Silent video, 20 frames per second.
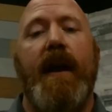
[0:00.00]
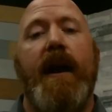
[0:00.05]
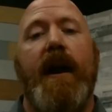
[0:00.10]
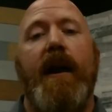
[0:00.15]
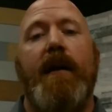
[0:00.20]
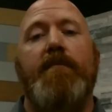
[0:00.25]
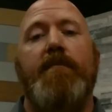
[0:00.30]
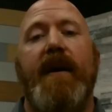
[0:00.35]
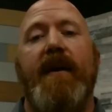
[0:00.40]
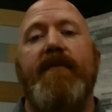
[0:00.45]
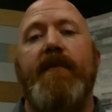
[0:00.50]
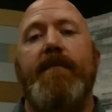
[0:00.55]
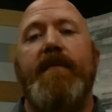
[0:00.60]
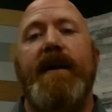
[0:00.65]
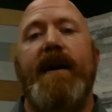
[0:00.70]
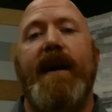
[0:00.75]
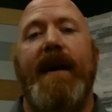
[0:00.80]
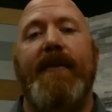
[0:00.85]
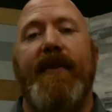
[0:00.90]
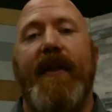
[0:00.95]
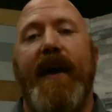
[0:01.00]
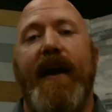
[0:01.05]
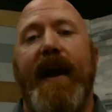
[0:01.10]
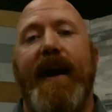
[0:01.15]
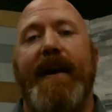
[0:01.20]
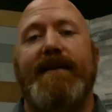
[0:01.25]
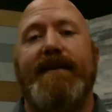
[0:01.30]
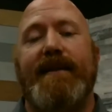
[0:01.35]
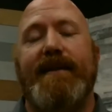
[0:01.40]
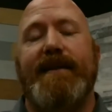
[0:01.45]
Above and beyond
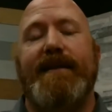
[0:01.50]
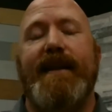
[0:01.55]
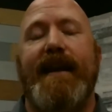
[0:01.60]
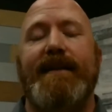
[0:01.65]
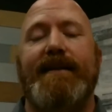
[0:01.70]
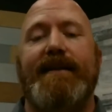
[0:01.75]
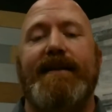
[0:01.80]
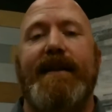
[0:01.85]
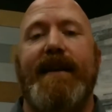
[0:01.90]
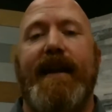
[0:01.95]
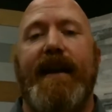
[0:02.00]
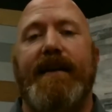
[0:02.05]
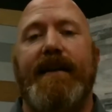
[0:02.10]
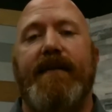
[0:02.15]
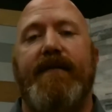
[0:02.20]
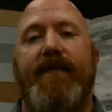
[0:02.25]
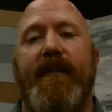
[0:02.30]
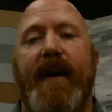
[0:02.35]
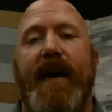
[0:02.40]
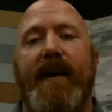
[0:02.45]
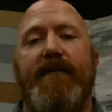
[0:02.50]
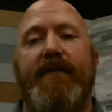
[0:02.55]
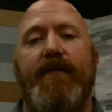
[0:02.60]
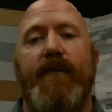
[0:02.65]
that, since 1995,